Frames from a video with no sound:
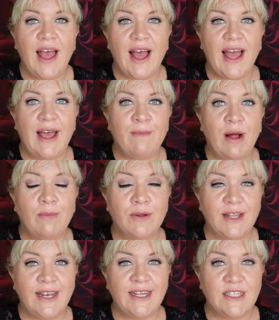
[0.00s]
I'll
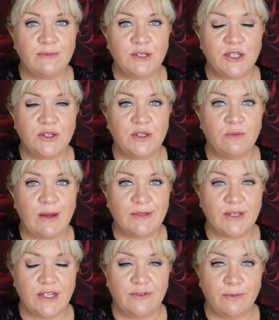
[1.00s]
put the links up to the
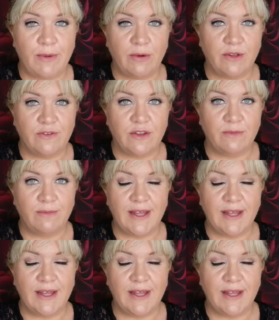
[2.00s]
websites for both of them.